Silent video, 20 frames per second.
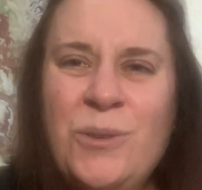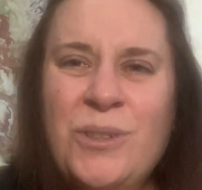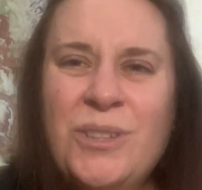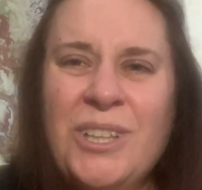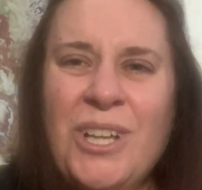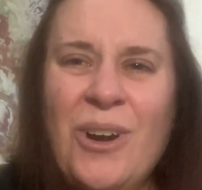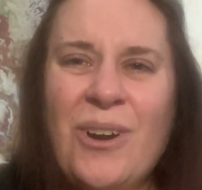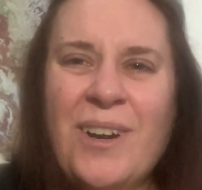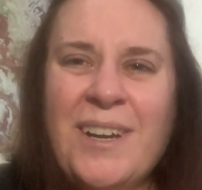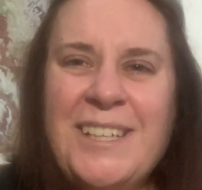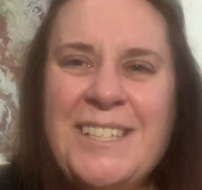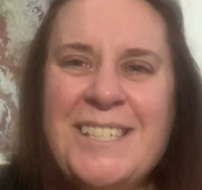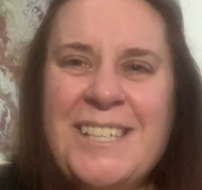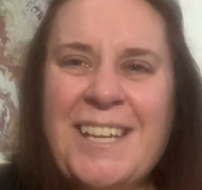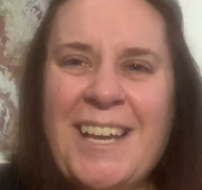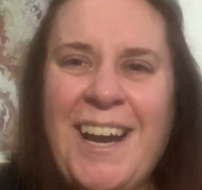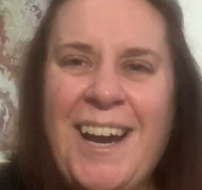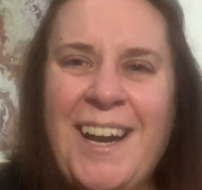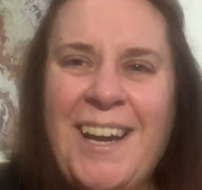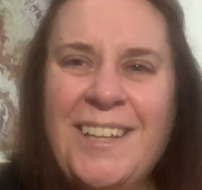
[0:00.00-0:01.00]
Glory to
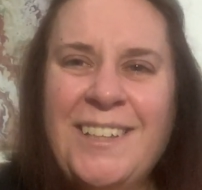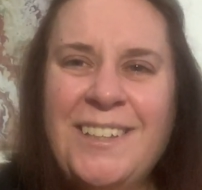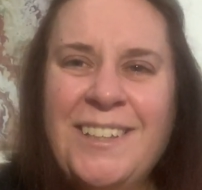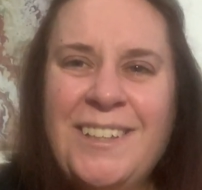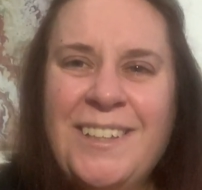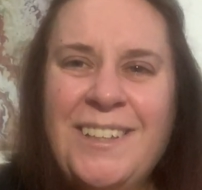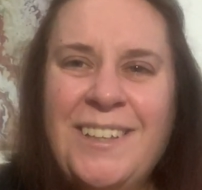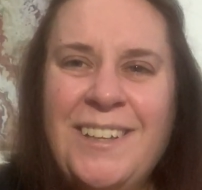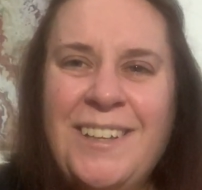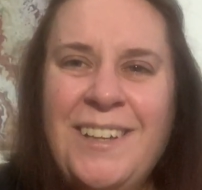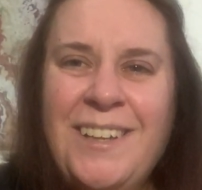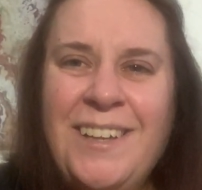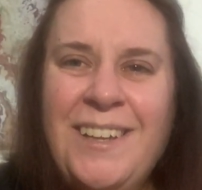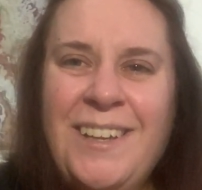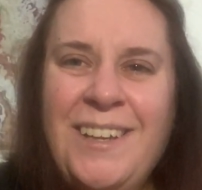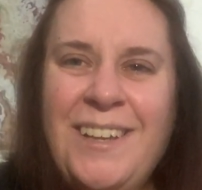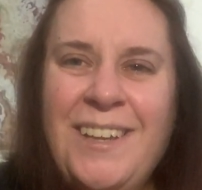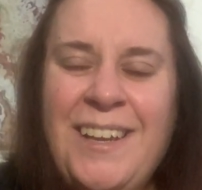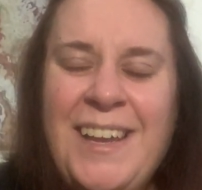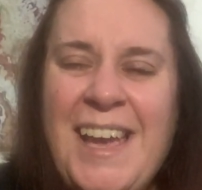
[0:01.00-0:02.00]
God.
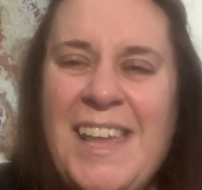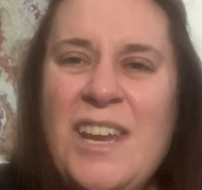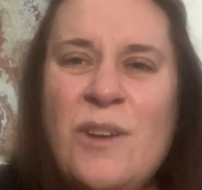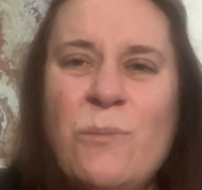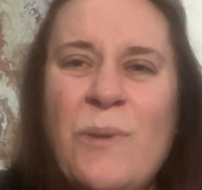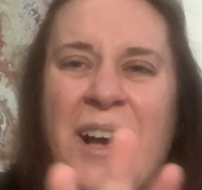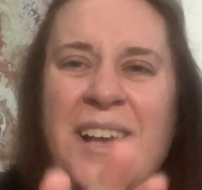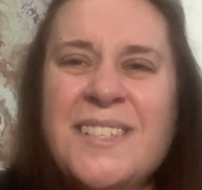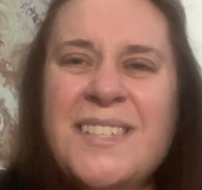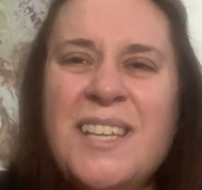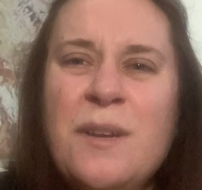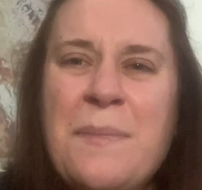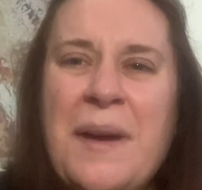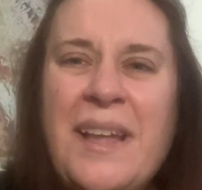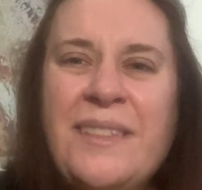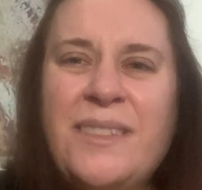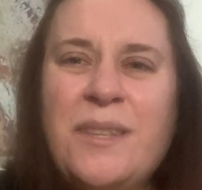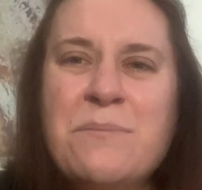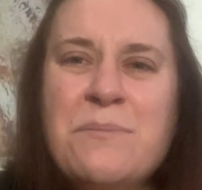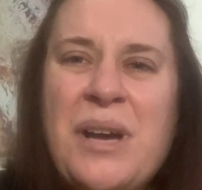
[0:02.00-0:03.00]
And it wasn't
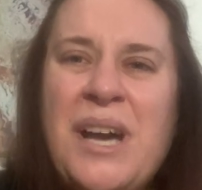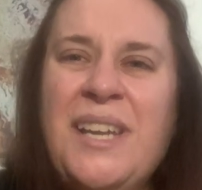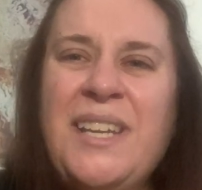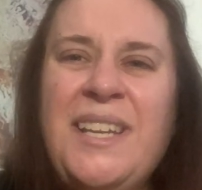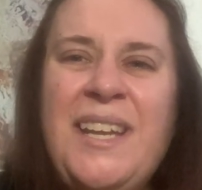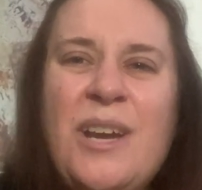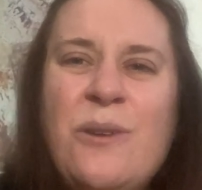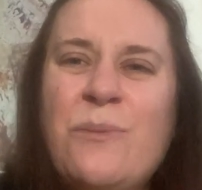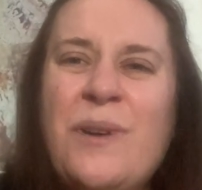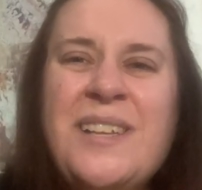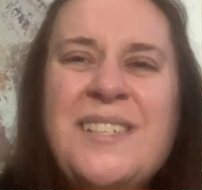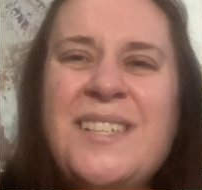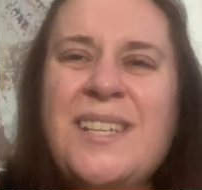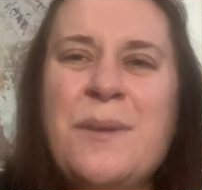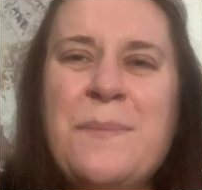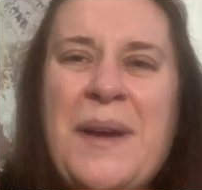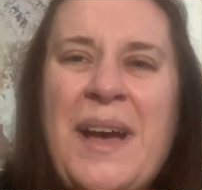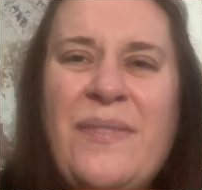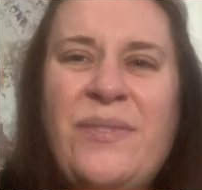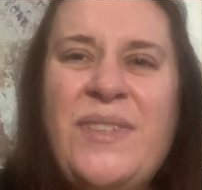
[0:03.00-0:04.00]
about the money. It wasn't
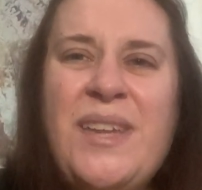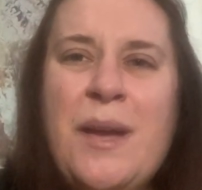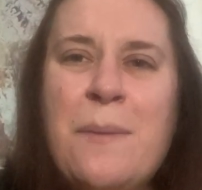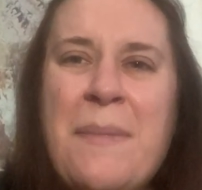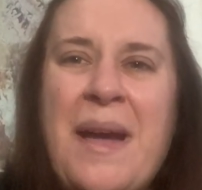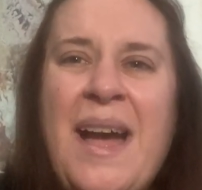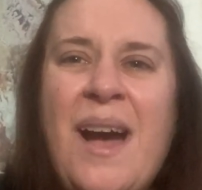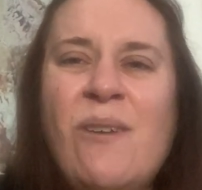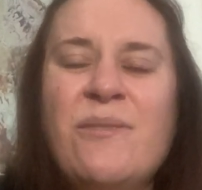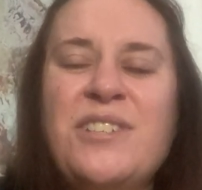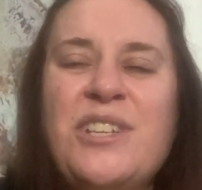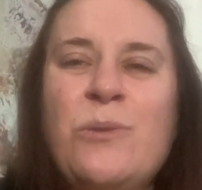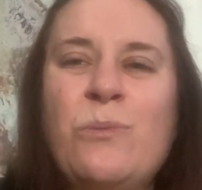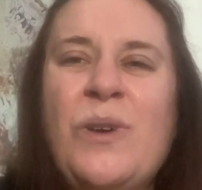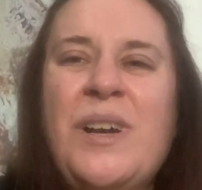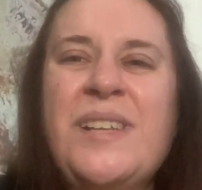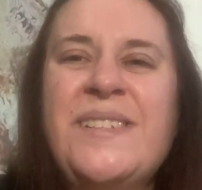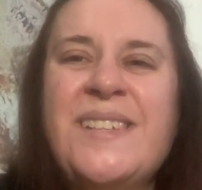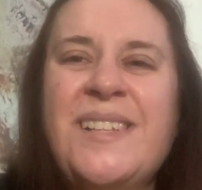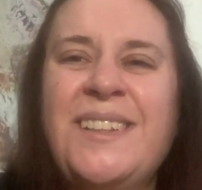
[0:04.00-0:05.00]
about the amount. It
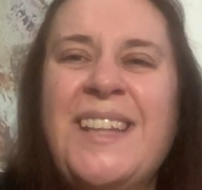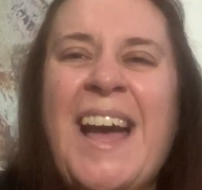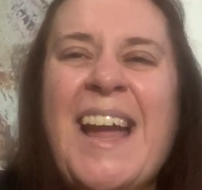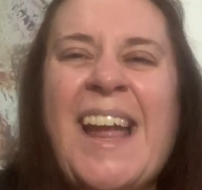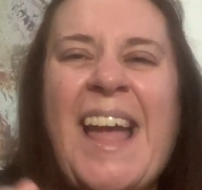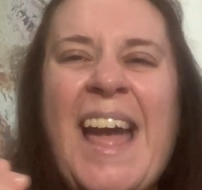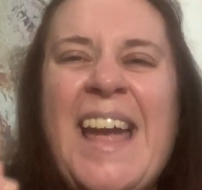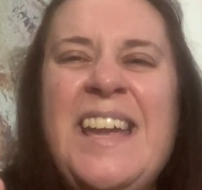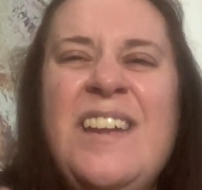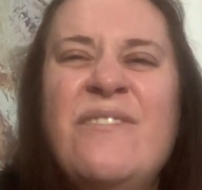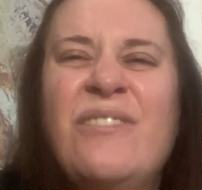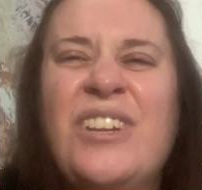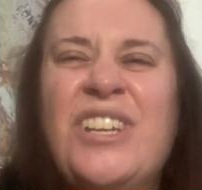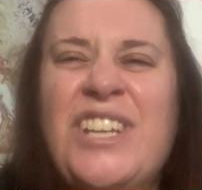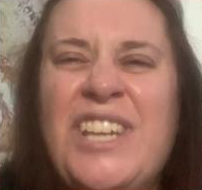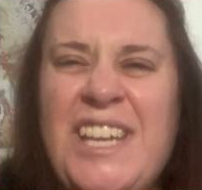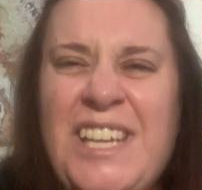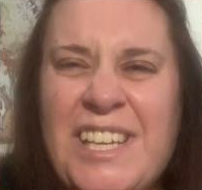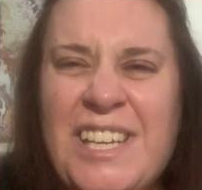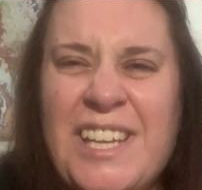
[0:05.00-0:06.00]
wasn't like I even
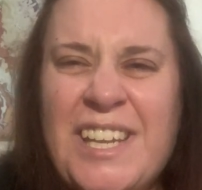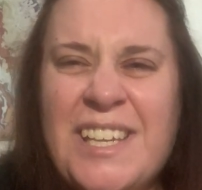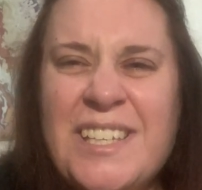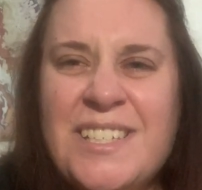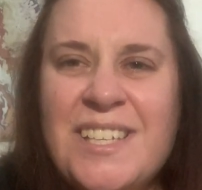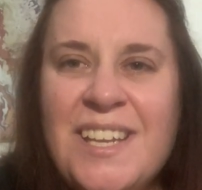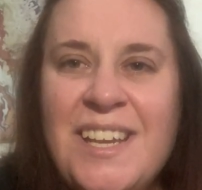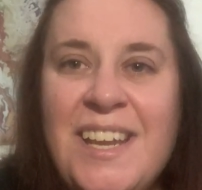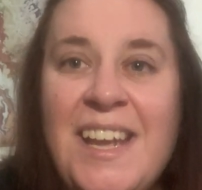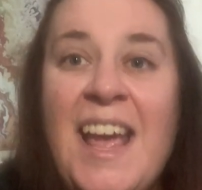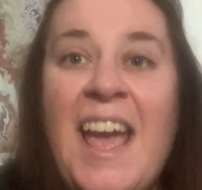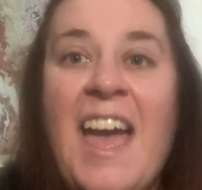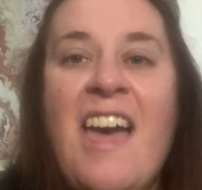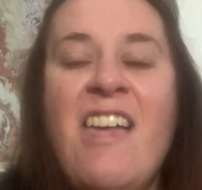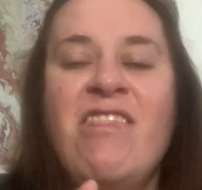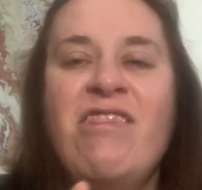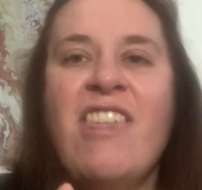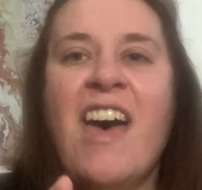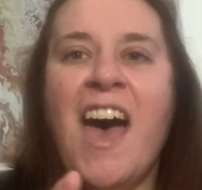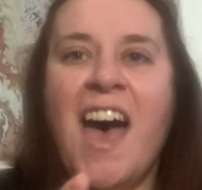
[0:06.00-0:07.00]
needed it.
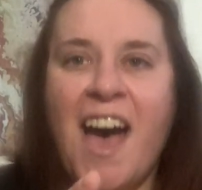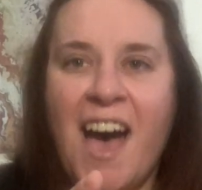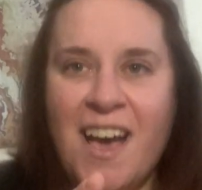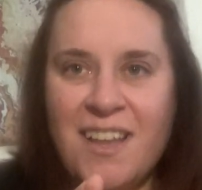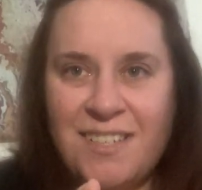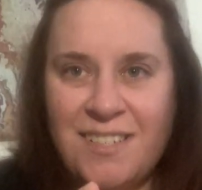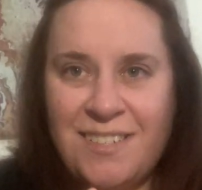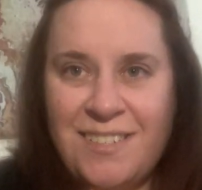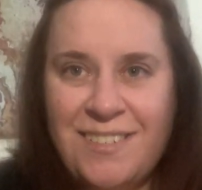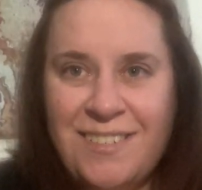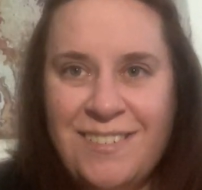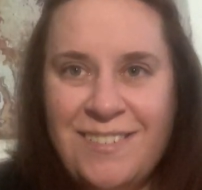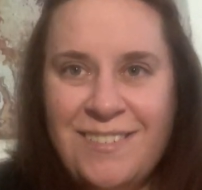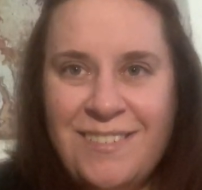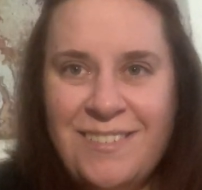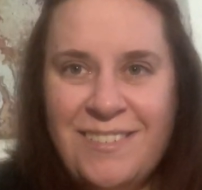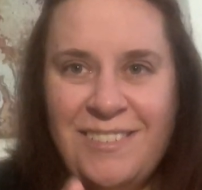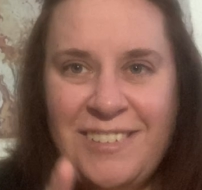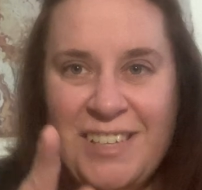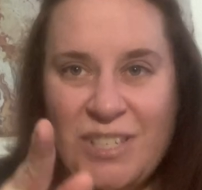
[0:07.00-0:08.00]
And that
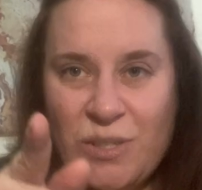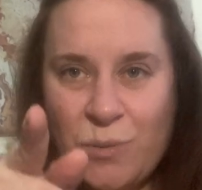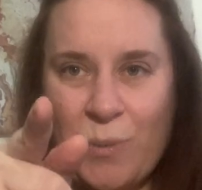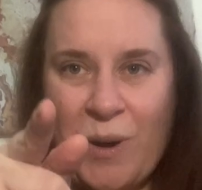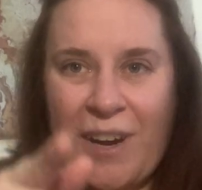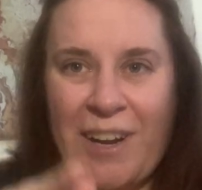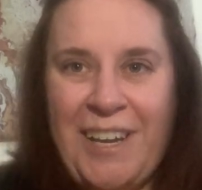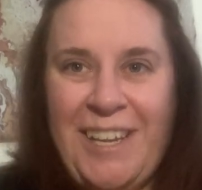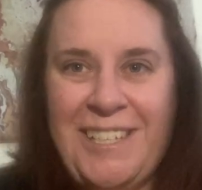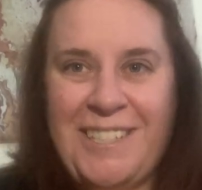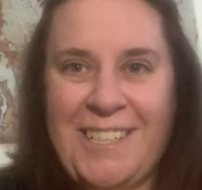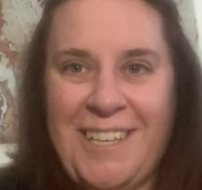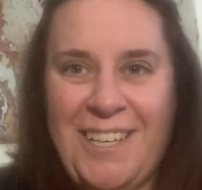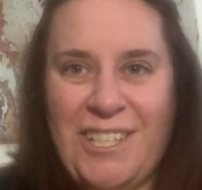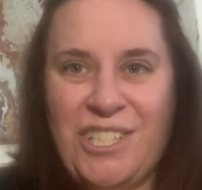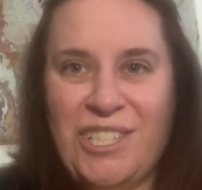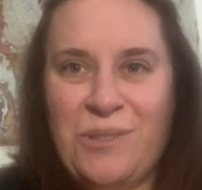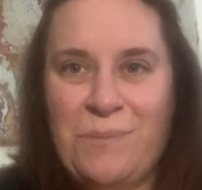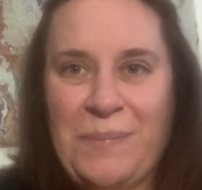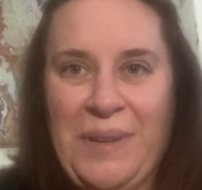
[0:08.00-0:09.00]
is where he
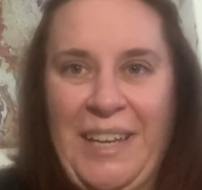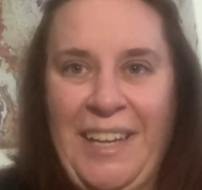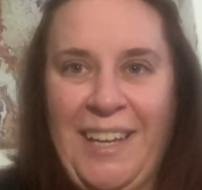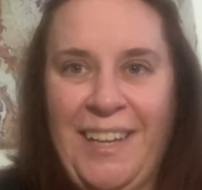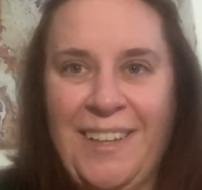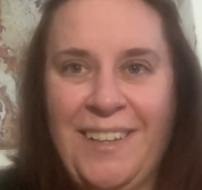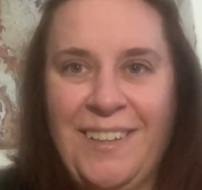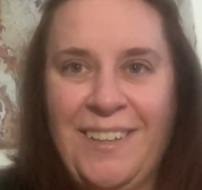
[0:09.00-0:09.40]
touched me.